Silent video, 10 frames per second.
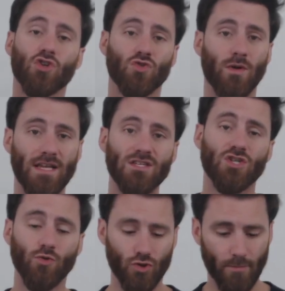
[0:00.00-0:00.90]
So it
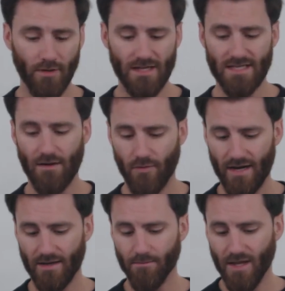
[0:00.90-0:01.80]
is USSSA
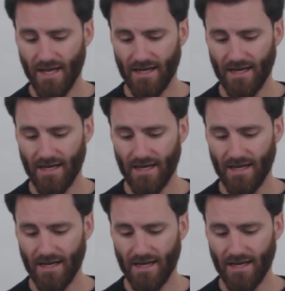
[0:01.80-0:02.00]
rated,